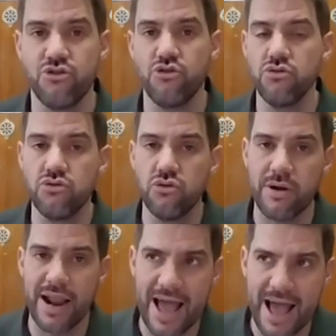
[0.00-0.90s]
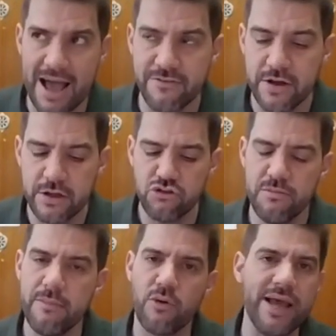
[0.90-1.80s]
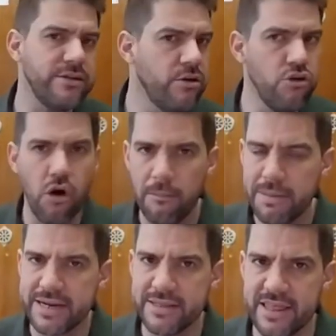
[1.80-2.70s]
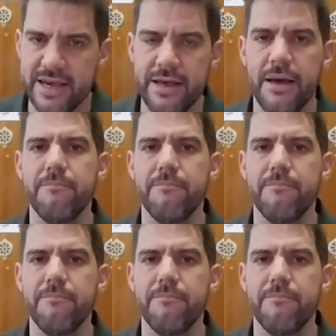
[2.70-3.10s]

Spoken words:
You don't have to memorize a number in there,